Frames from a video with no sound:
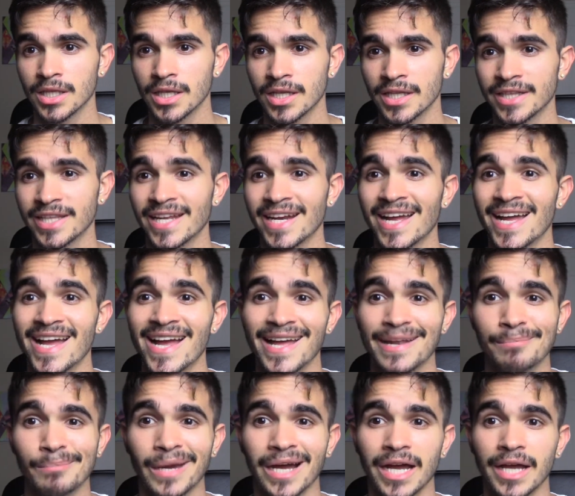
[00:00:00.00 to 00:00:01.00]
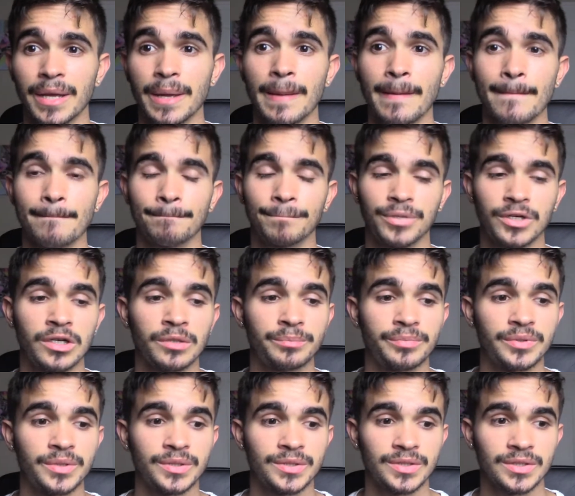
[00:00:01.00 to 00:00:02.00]
and that I had my
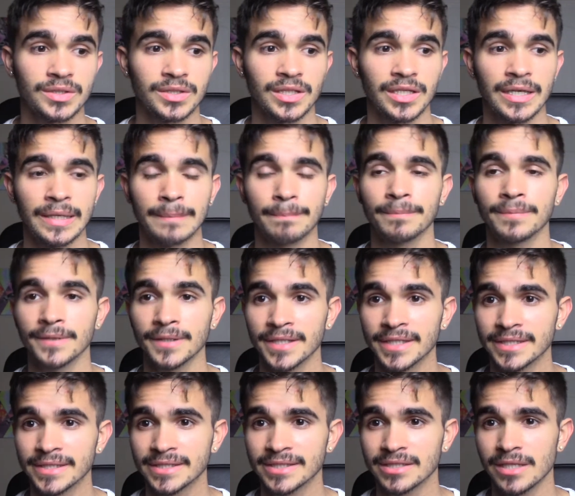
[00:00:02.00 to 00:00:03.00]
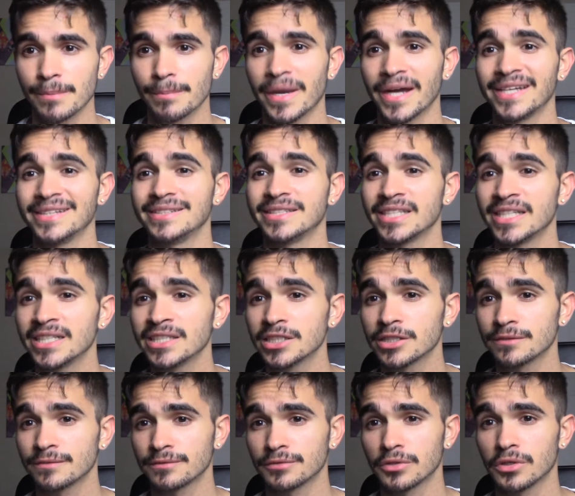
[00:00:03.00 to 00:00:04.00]
purpose in place and my
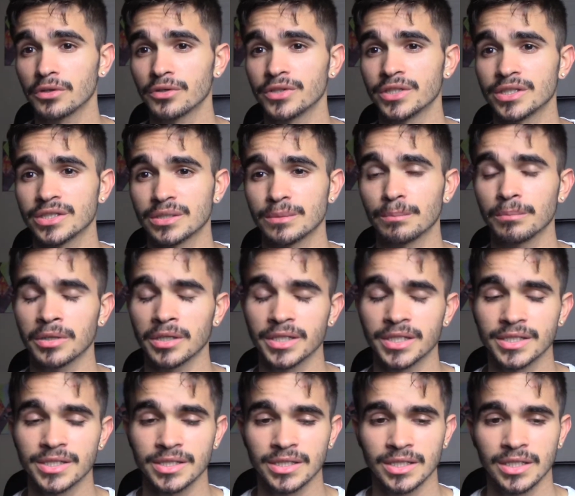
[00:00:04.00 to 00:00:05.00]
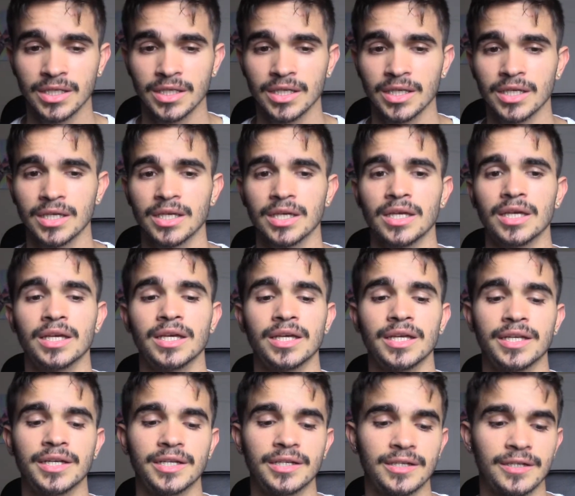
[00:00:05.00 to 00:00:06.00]
intention for all this in place,
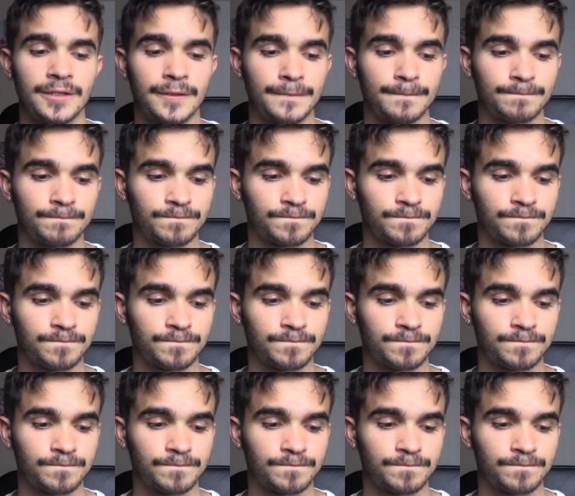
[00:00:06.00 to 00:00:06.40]
and um,